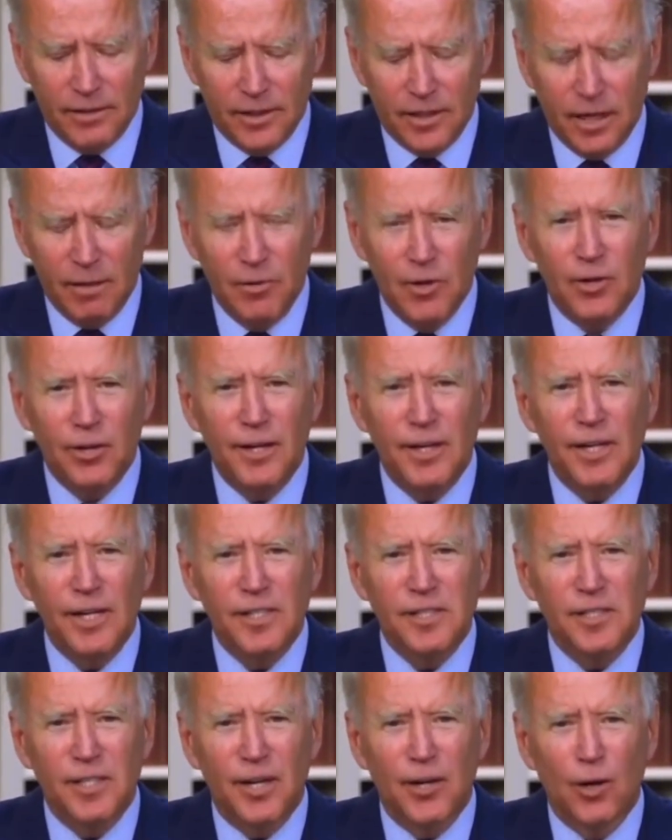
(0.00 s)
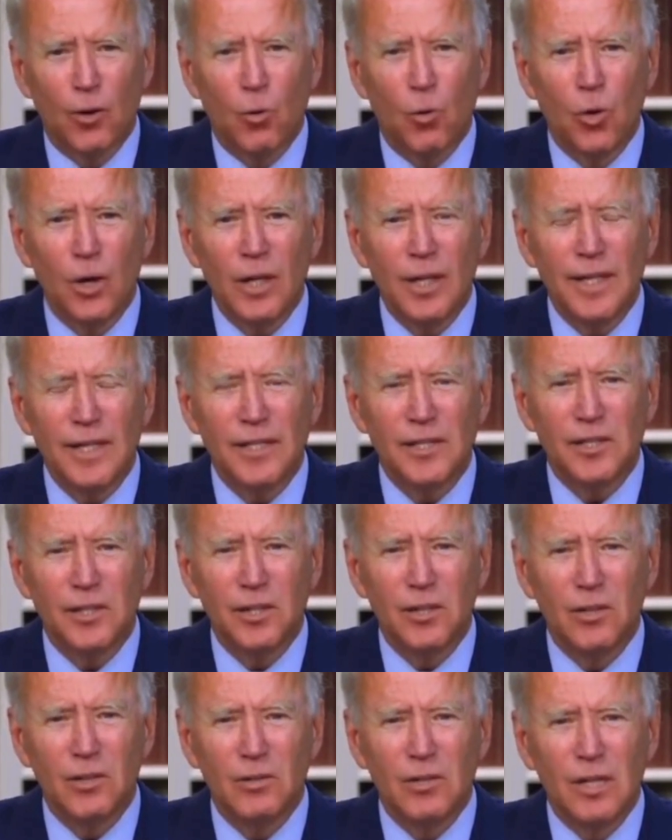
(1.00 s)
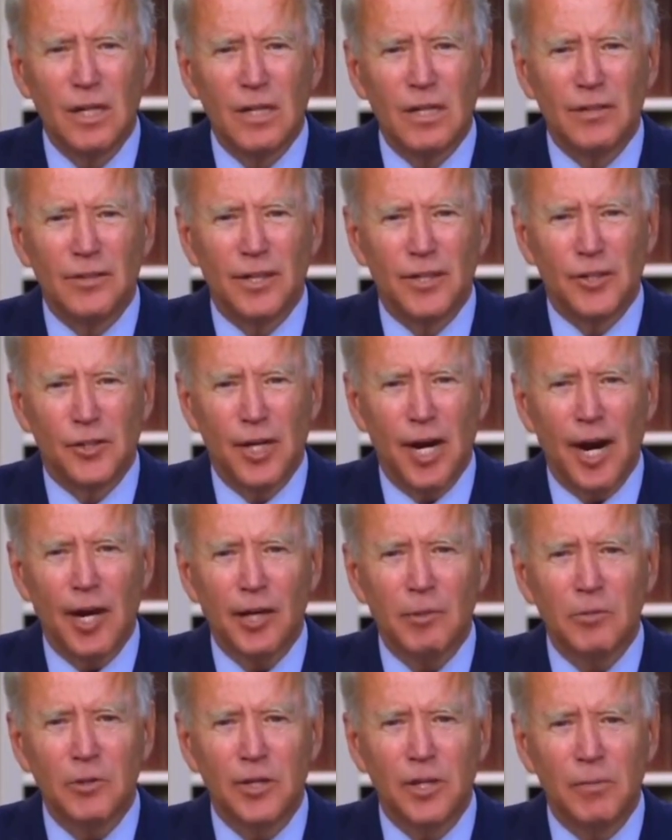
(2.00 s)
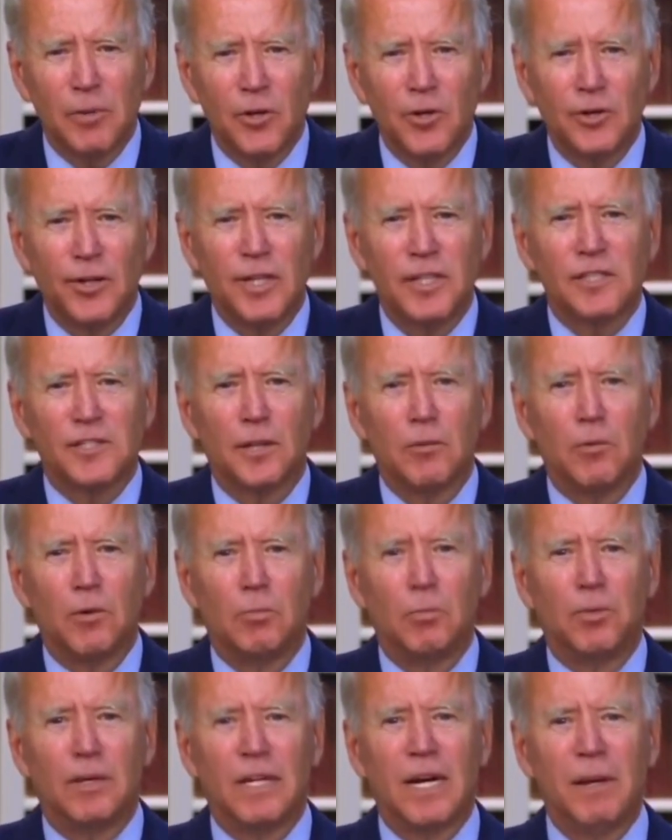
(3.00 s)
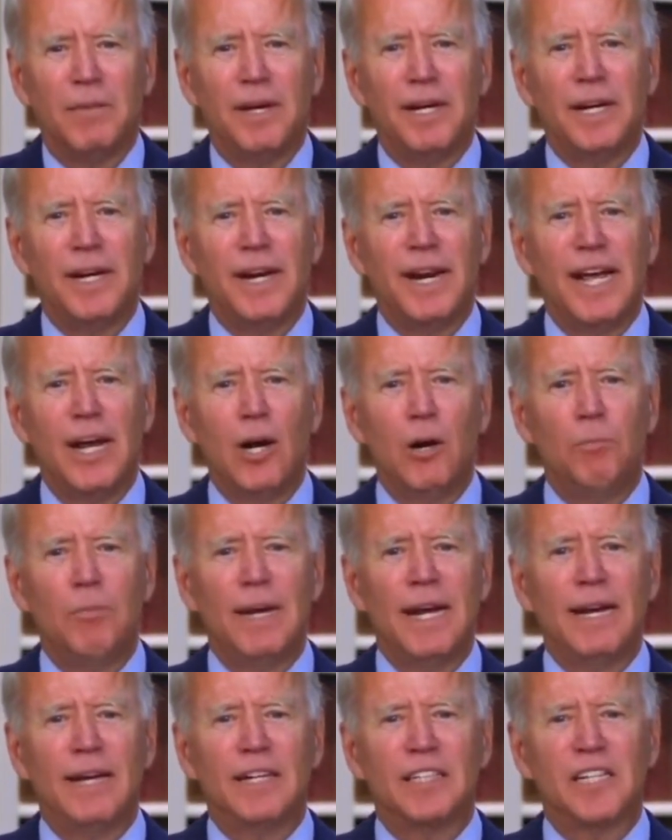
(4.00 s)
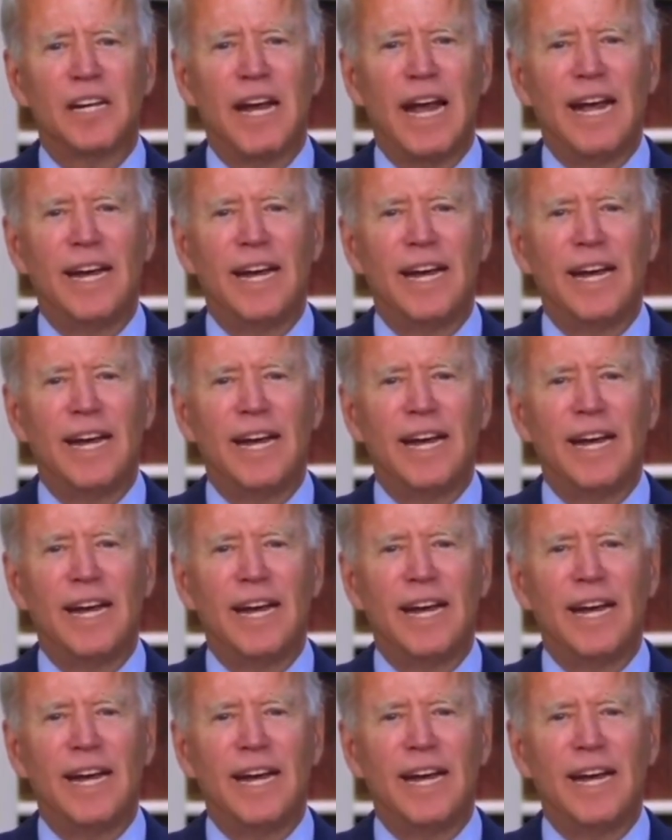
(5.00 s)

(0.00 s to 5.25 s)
the communities that are willing to the charitable communities that will come in and help and,